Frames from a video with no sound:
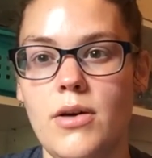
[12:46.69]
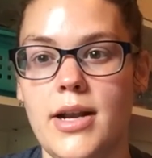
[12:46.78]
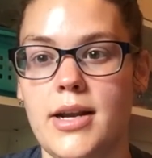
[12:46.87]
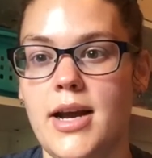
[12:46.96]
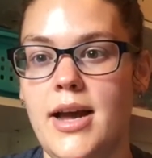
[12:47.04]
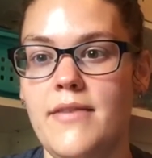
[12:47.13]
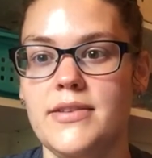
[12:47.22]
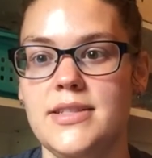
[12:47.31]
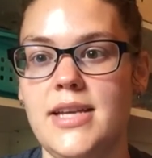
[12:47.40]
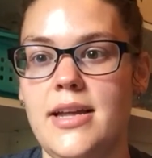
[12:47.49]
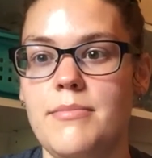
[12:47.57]
and I have a
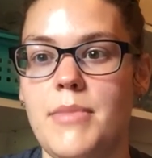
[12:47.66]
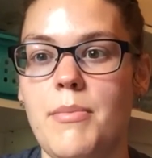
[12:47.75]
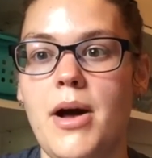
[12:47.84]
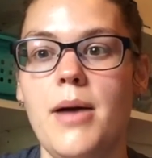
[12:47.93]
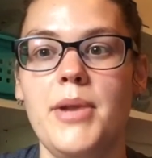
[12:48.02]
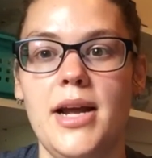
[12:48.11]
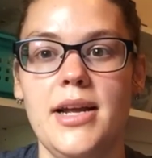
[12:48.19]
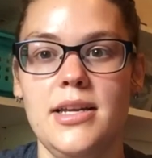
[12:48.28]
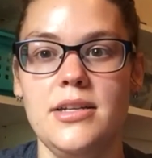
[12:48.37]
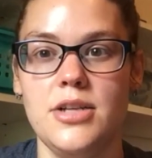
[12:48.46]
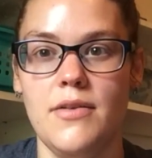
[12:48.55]
set. My mom and I
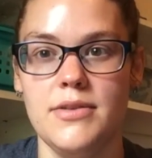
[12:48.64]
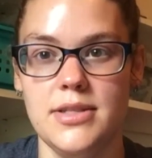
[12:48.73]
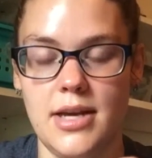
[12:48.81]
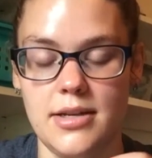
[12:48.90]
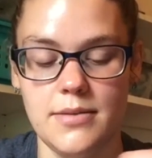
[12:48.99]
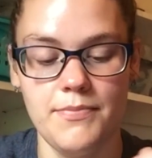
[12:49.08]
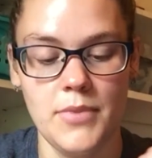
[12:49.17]
each have a set.